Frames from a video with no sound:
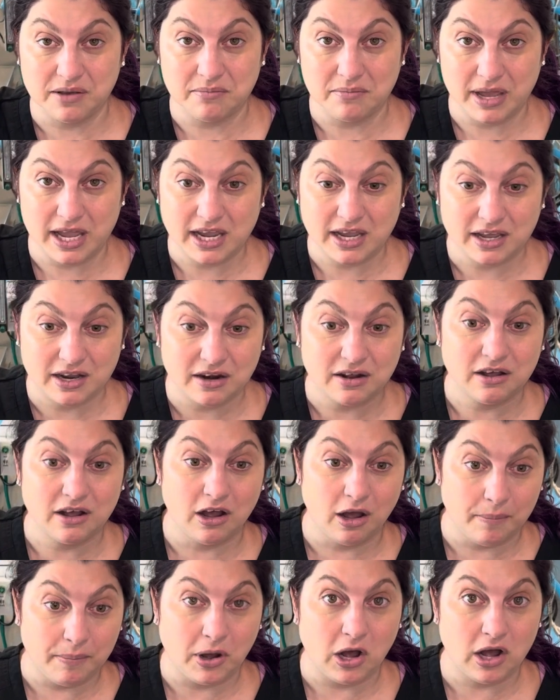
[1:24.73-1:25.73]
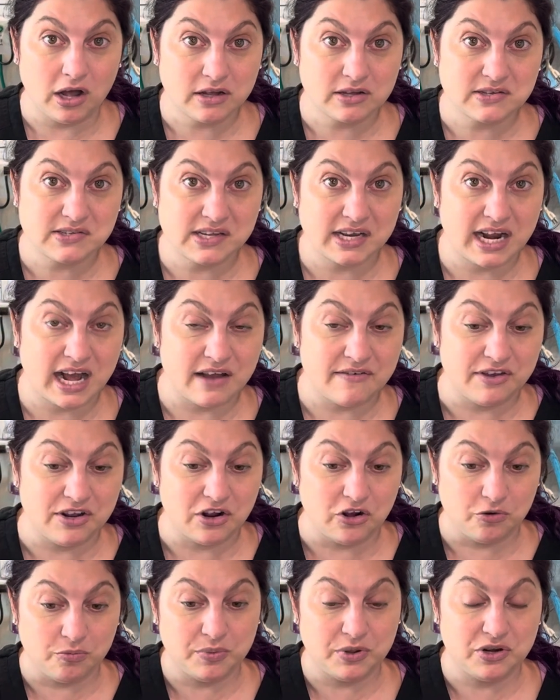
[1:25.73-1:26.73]
make it a box and have
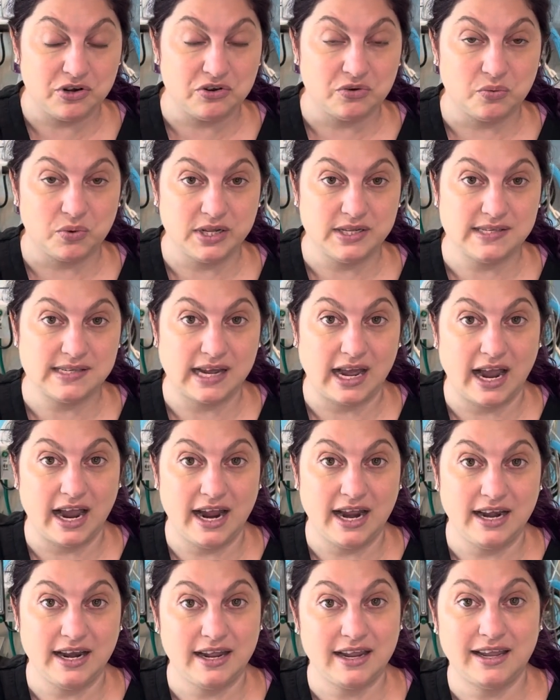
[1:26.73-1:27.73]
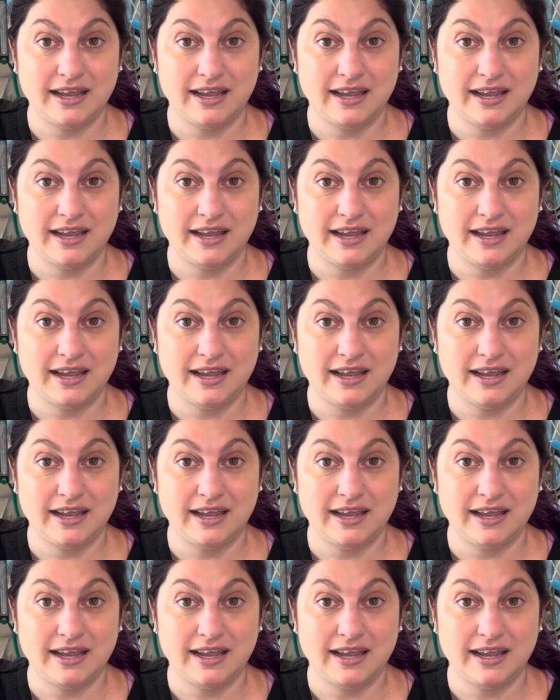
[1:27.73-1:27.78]
it open to one side.